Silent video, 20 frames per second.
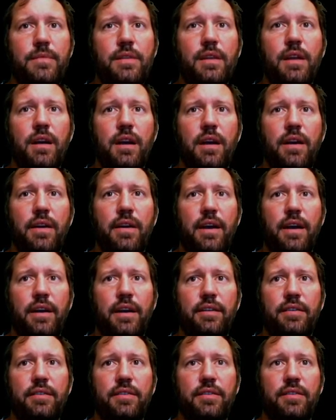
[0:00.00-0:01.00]
All
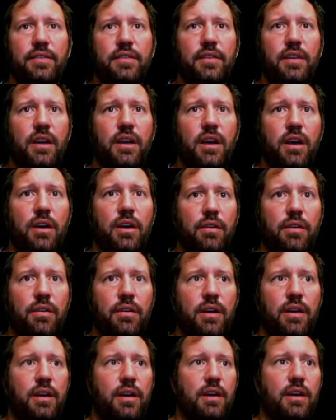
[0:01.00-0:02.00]
right,
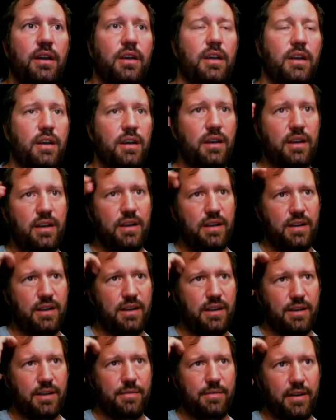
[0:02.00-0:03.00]
so. Um,
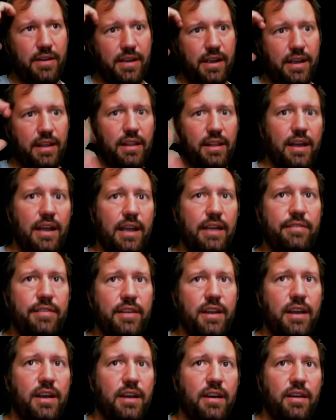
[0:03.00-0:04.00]
all right, live
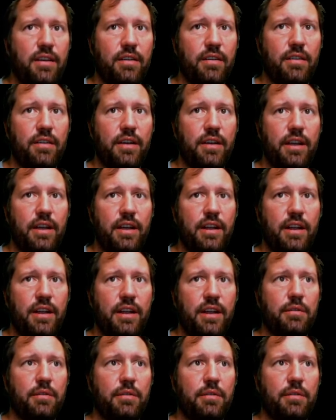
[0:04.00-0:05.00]
now. And I
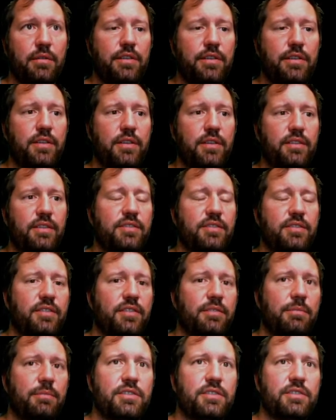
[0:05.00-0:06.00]
will do this just
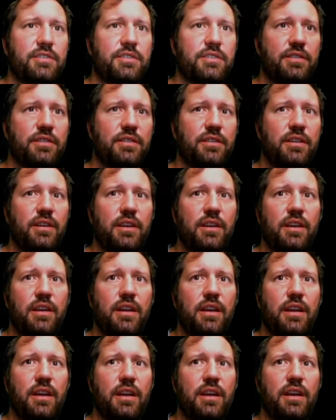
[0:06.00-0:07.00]
to make sure.
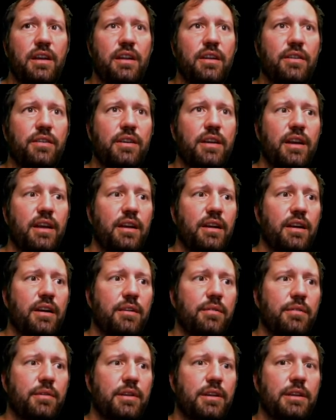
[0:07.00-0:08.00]
And okay, I
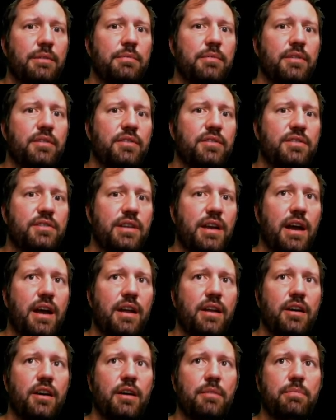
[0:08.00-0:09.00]
will keep this
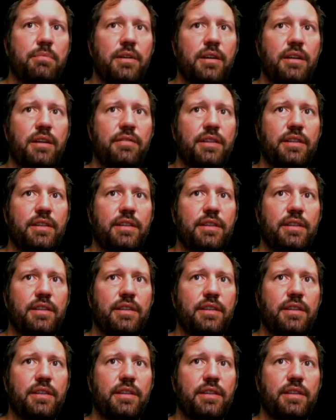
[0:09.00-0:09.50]
chat up and everything